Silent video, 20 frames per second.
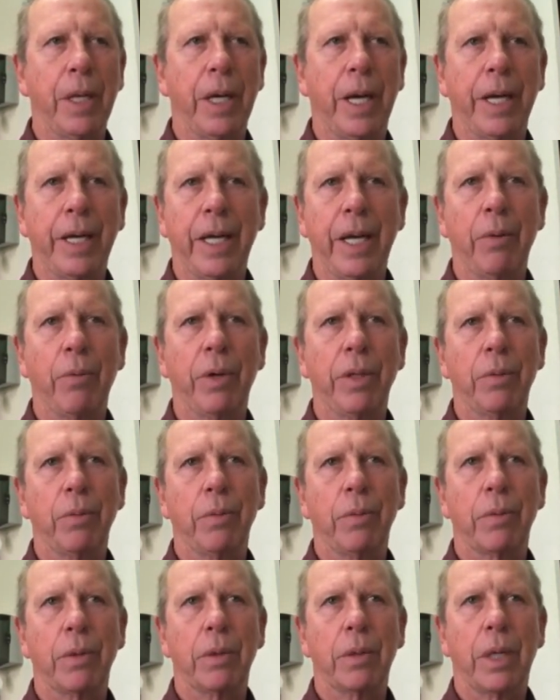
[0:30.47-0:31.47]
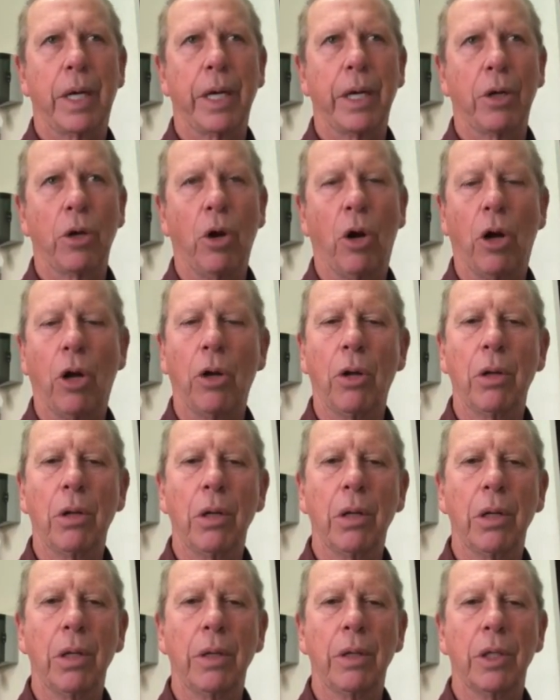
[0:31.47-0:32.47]
I get what I call
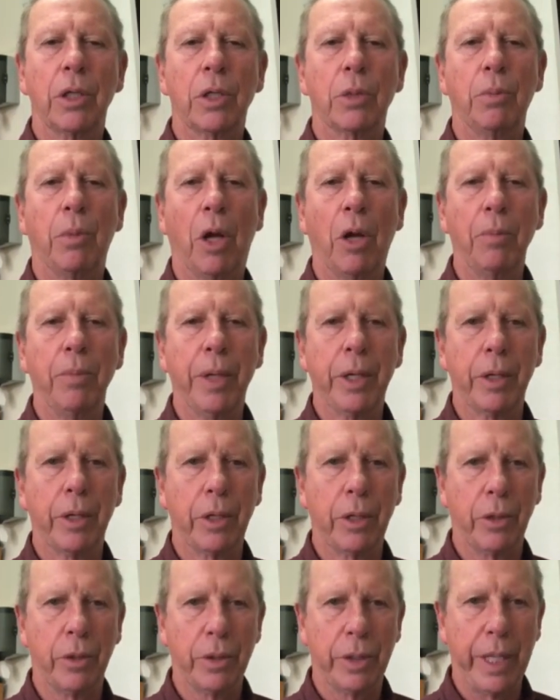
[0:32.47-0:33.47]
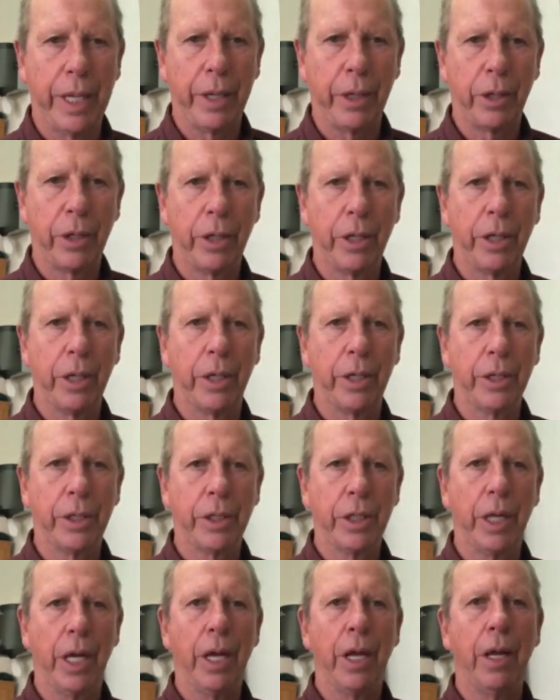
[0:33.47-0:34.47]
small miracles that
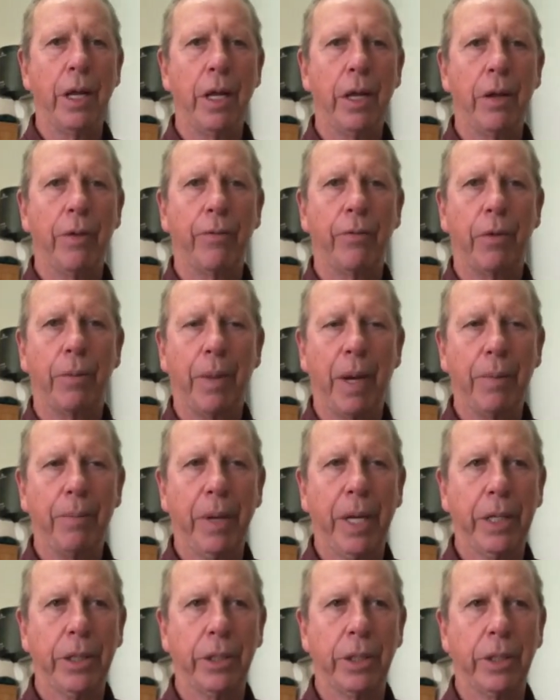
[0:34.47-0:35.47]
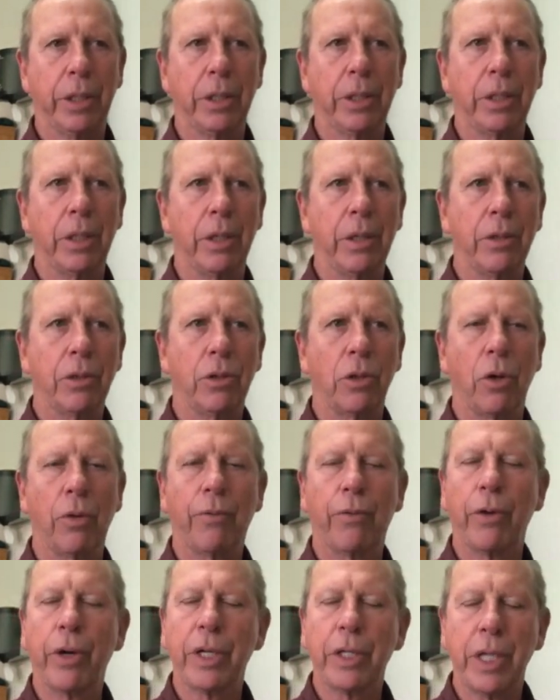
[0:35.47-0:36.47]
occurs for my patients. So
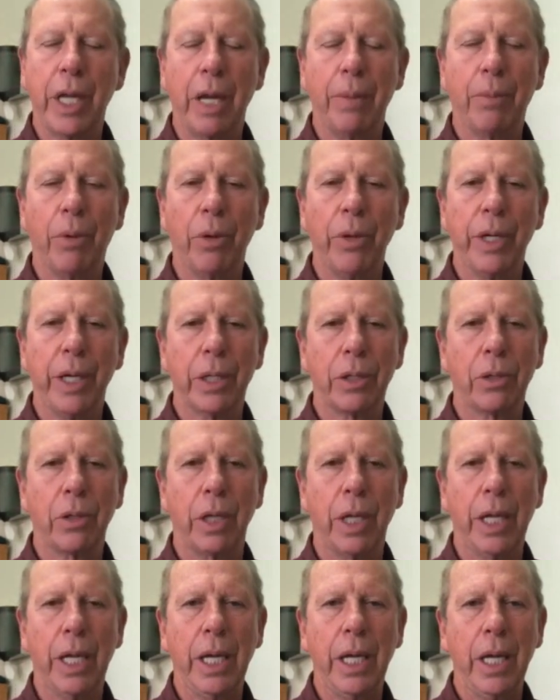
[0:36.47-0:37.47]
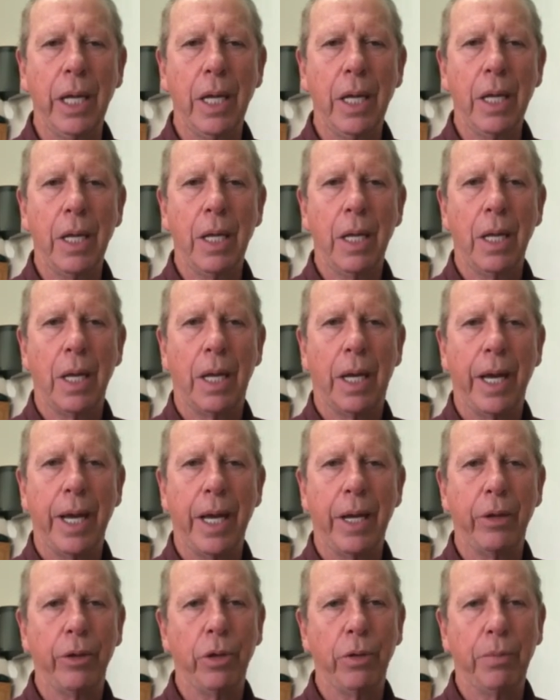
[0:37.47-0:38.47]
for example, yesterday I
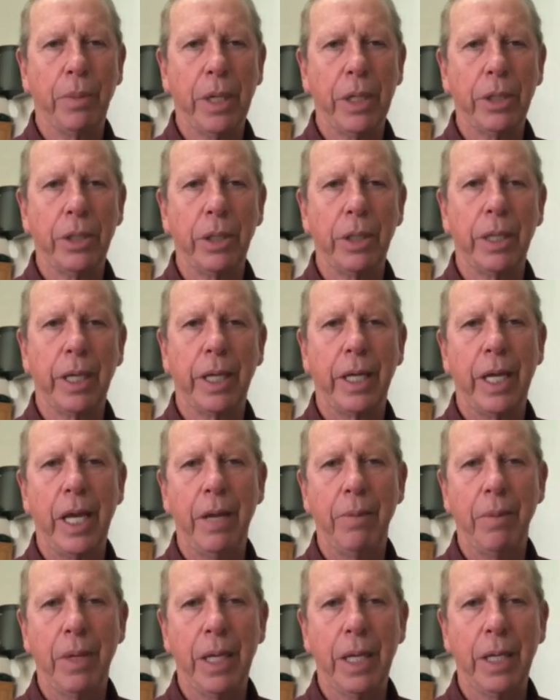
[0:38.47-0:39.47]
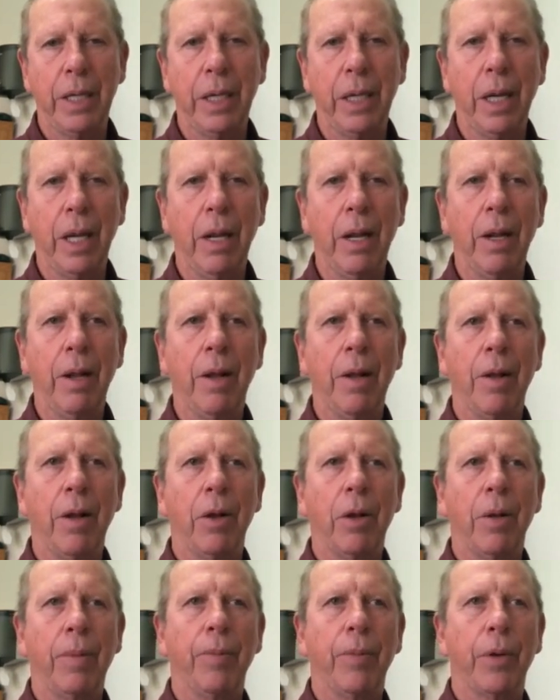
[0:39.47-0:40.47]
had a new patient that came in
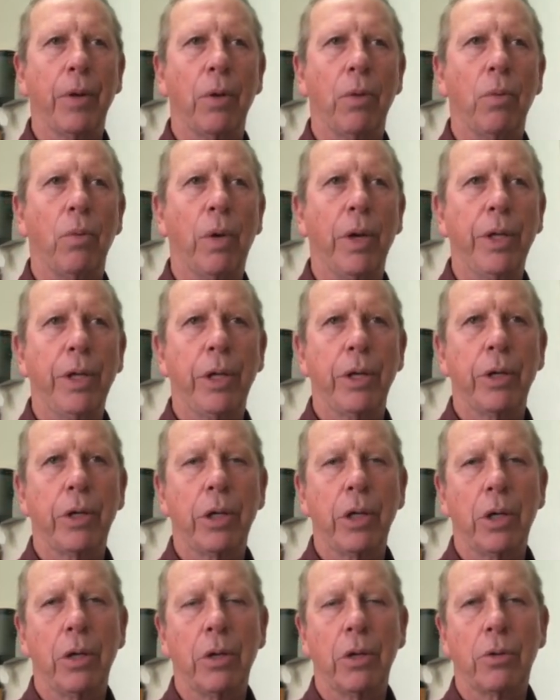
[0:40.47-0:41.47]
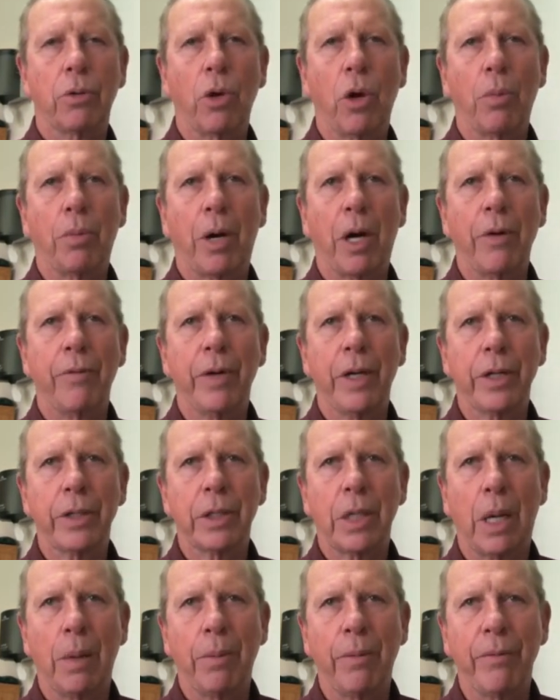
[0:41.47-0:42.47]
one year ago, crowbar fell
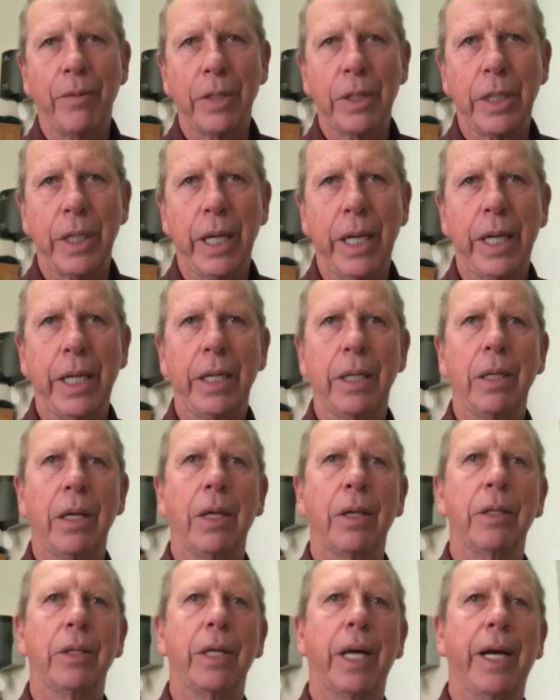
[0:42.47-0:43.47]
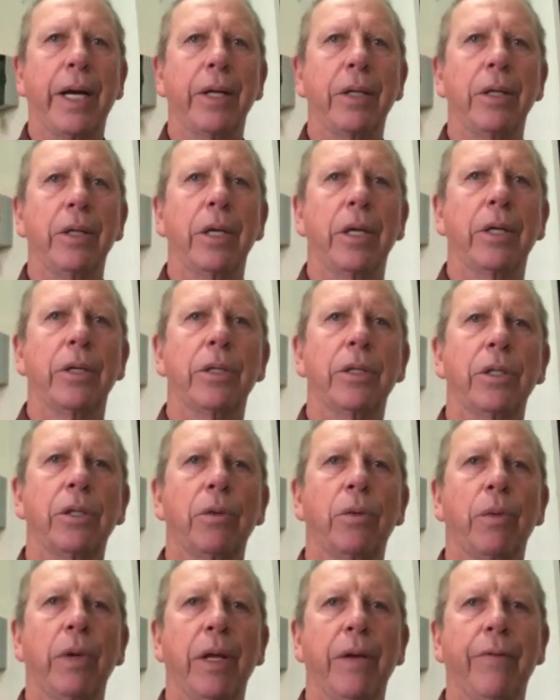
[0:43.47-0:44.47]
on top of his head,
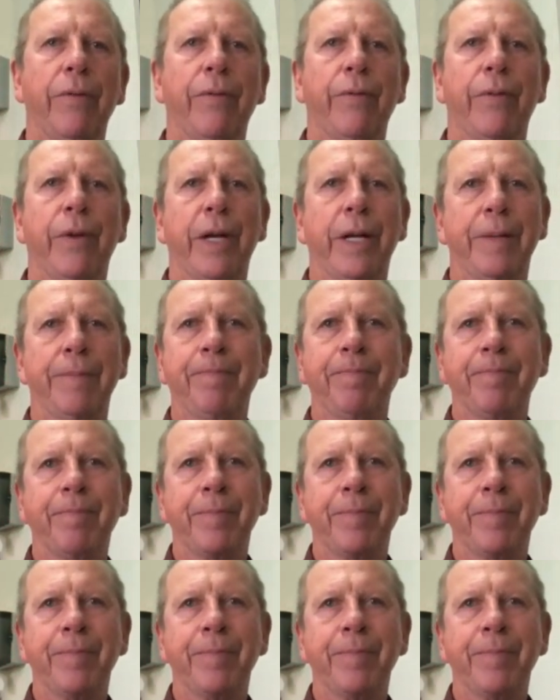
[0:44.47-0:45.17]
diagnosed with uh,